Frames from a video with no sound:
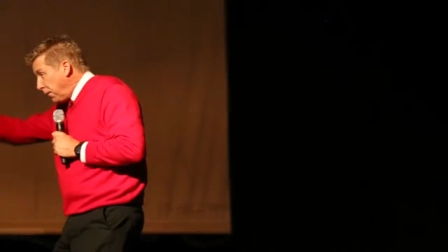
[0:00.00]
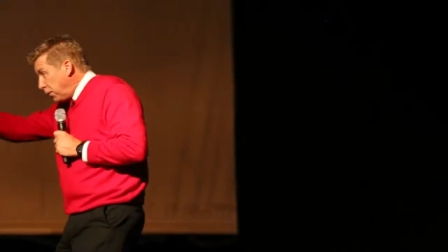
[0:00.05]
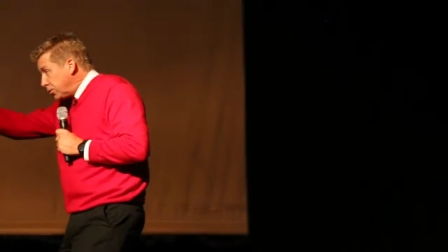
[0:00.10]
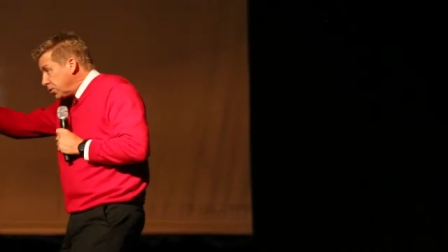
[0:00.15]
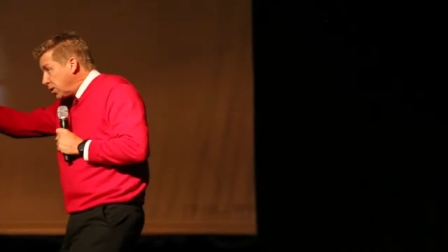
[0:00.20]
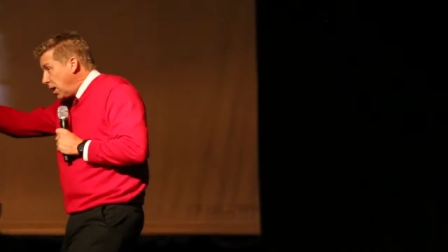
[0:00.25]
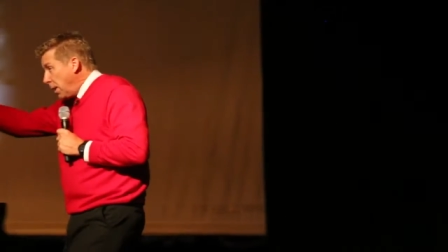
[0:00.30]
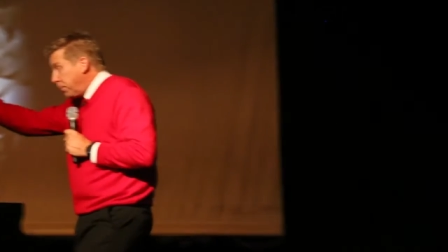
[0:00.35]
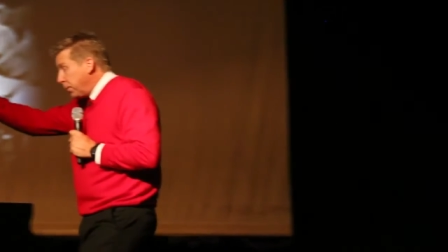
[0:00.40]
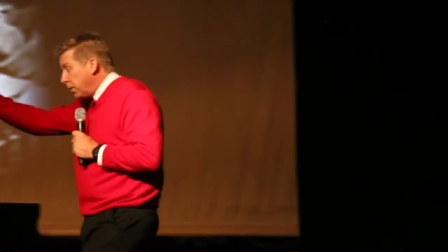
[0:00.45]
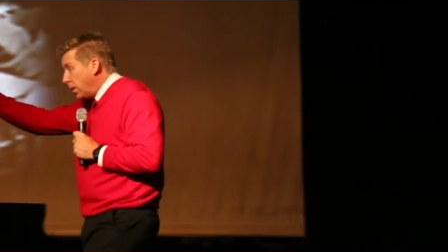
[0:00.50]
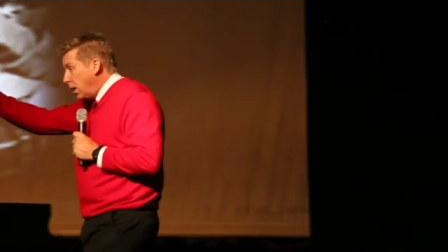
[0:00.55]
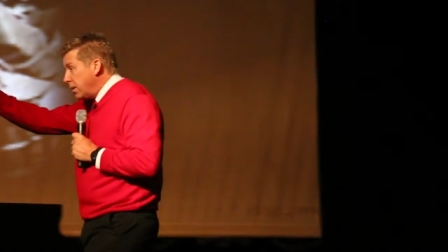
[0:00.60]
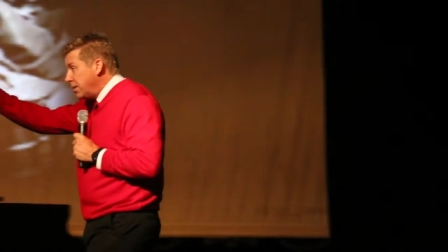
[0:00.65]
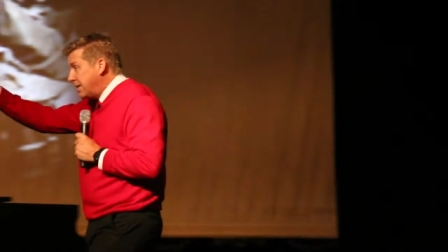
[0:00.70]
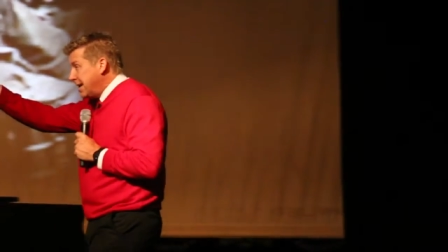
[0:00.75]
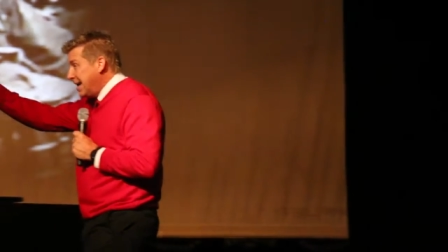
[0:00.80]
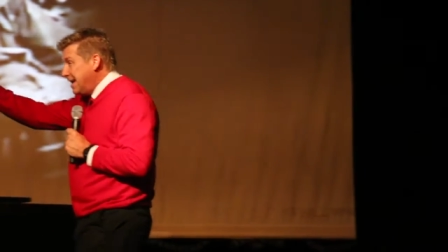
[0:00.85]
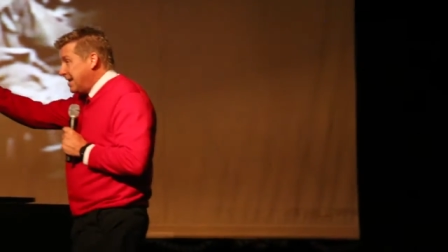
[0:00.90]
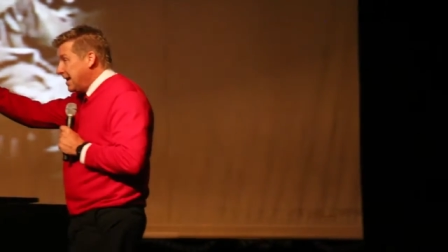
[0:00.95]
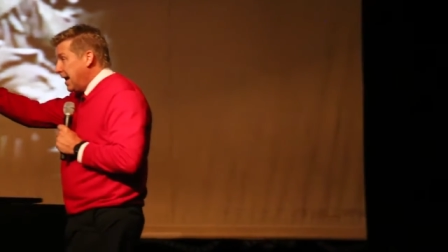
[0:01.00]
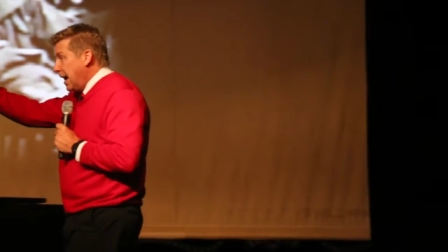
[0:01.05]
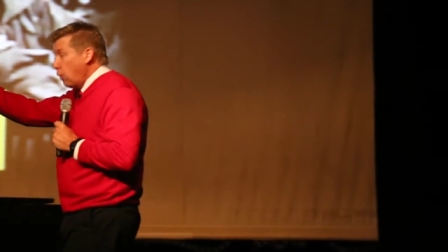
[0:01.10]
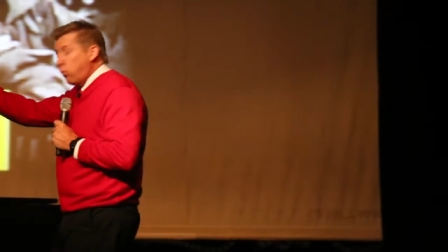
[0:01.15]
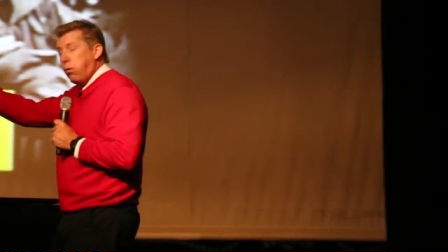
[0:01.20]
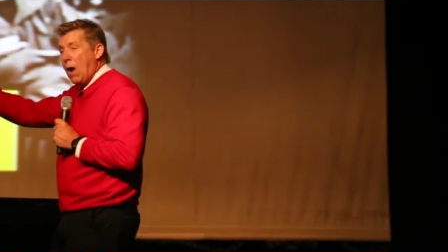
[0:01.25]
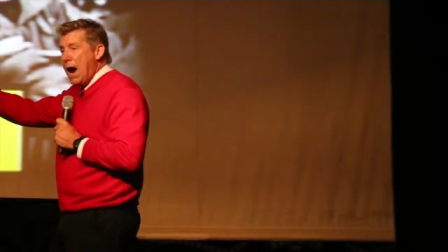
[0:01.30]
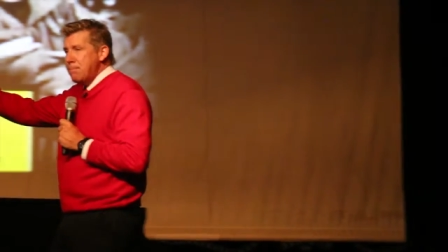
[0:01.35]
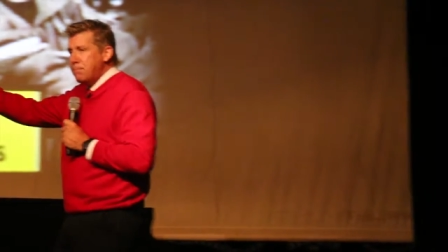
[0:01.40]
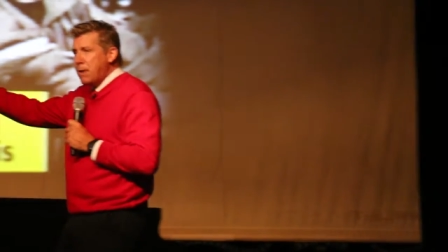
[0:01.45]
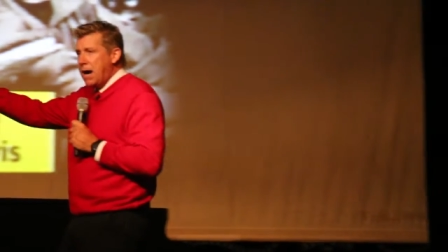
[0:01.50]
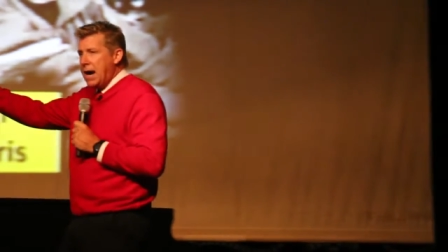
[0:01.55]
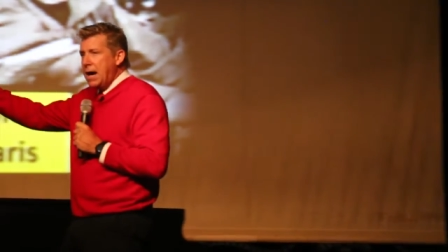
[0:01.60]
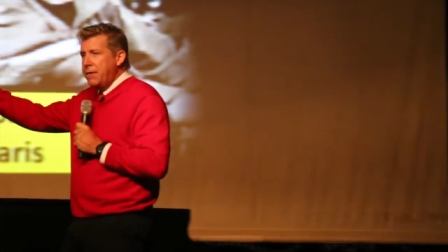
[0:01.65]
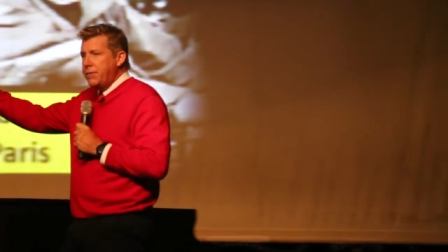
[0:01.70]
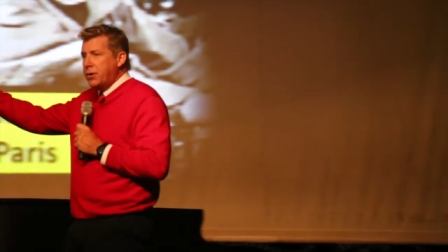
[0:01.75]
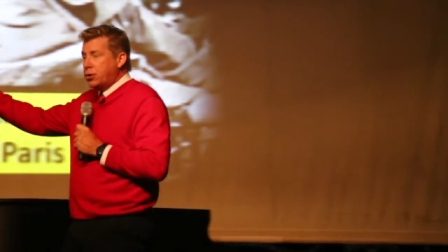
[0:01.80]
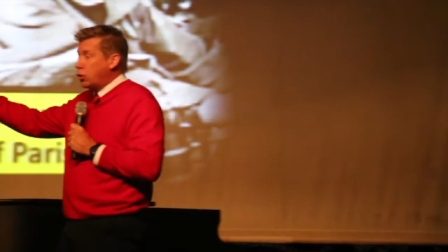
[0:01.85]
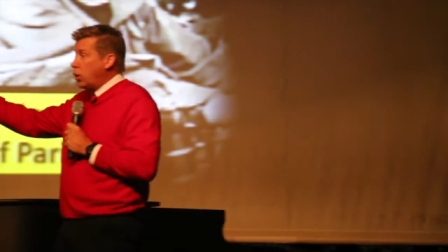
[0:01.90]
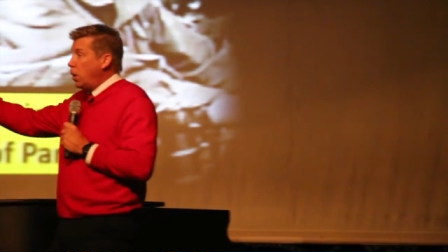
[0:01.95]
first couple on D-Day, right
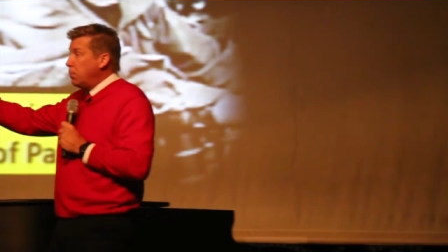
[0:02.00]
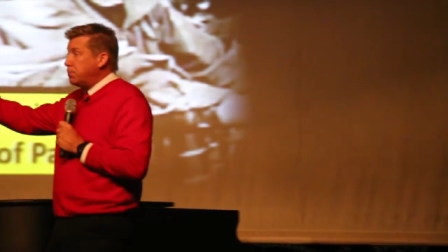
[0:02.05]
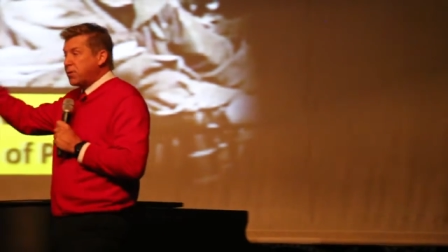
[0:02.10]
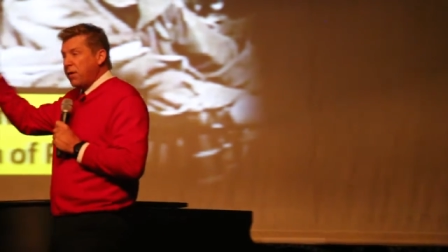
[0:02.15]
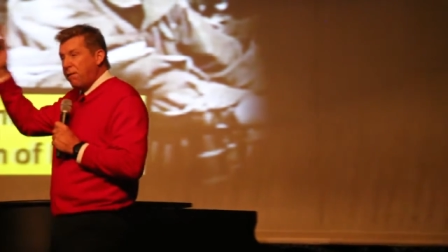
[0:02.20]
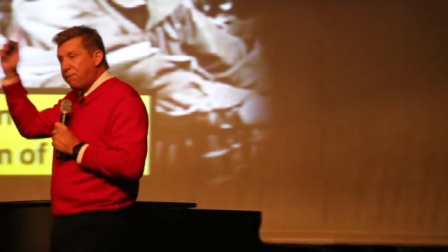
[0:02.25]
behind the troops,